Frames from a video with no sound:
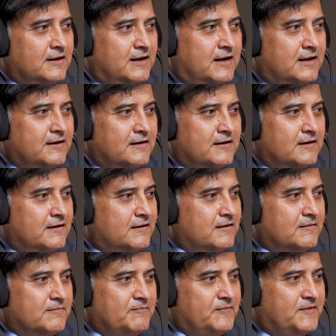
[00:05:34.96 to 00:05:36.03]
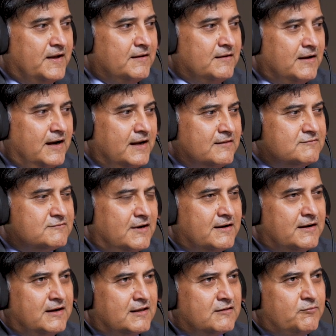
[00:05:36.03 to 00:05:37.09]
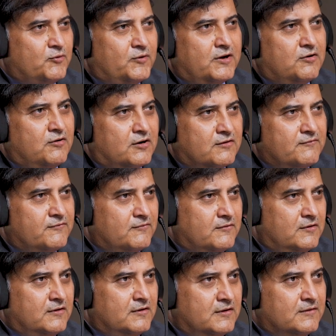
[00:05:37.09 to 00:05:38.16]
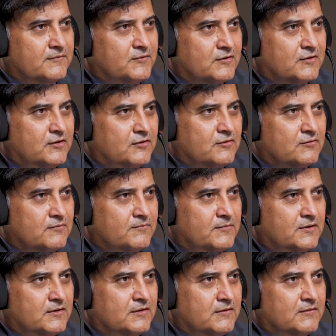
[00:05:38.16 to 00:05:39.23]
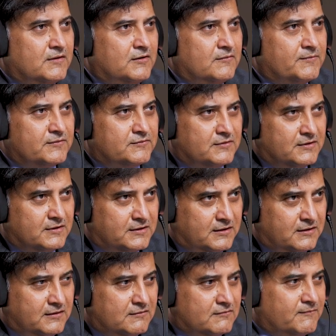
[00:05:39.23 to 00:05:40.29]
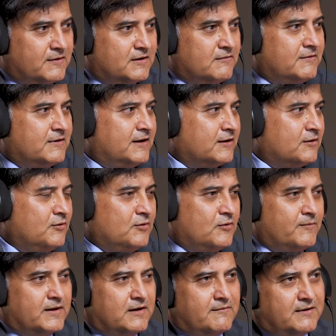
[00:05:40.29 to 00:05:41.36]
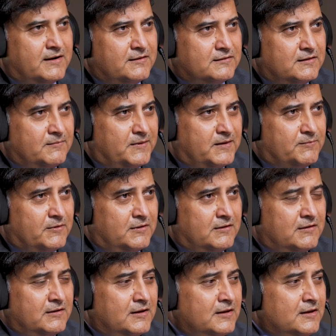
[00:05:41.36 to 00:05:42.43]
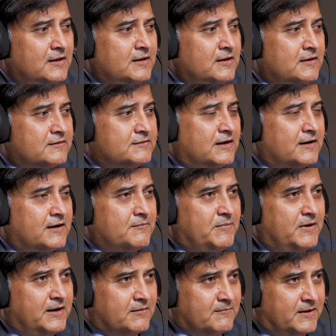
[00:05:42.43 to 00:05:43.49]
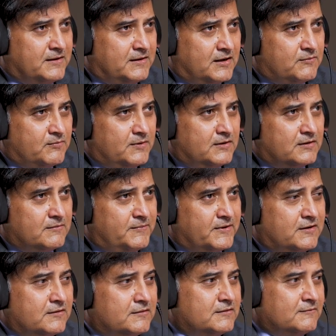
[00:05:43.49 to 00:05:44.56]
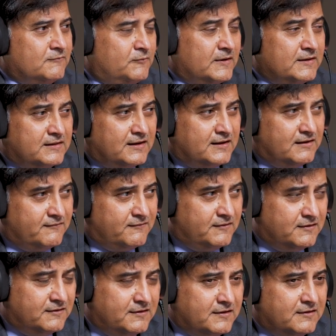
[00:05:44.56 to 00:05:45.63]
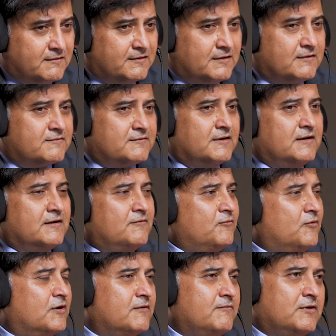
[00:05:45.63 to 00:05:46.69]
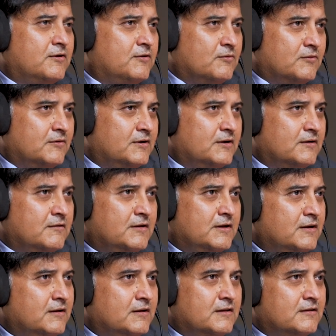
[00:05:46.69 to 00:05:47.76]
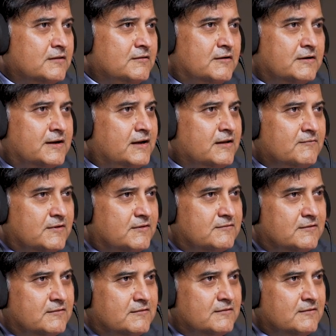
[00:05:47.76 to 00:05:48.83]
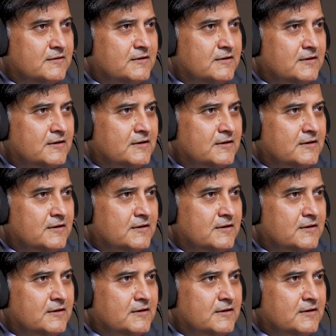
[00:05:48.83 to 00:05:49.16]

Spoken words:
And then I started exploring a lot of new opportunities wherever I go, wherever I see people. Started building my network, because one thing I've learned in real estate, whatever you do, it's not getting wasted. I